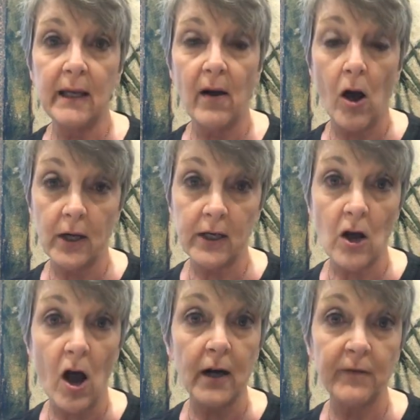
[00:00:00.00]
on a
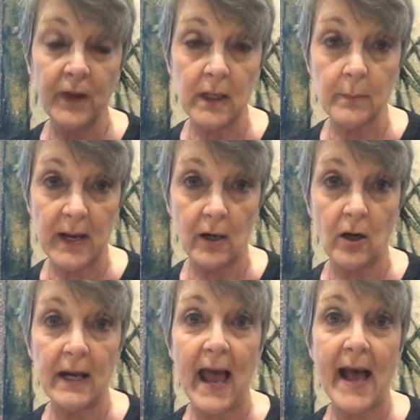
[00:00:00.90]
non-offending
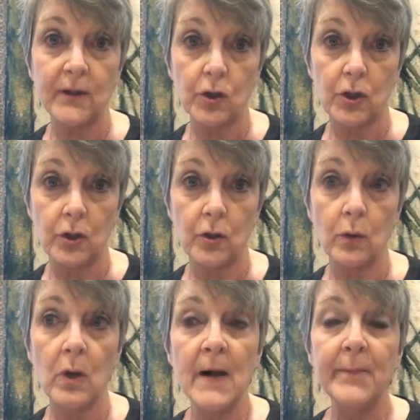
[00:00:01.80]
parent as
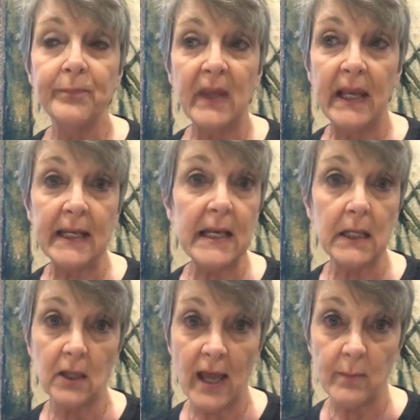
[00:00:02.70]
to any
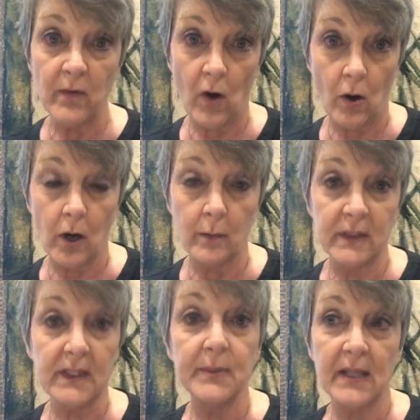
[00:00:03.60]
claim of harm,
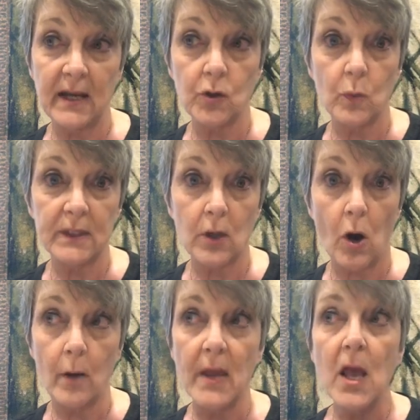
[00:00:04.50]
substantial risk
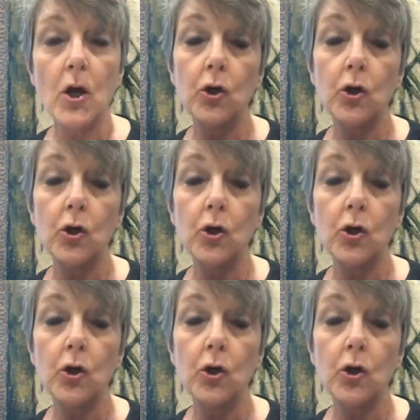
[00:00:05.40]
of harm.